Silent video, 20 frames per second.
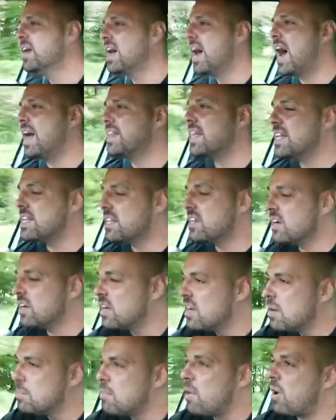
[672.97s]
And then the
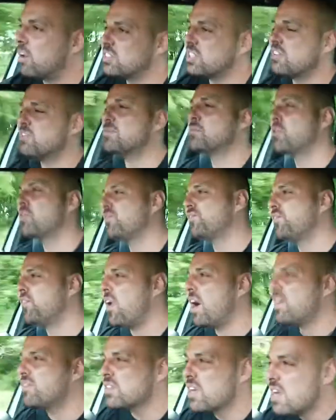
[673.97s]
Mark
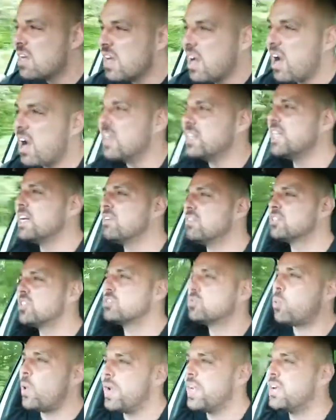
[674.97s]
7.5s are nearer to 20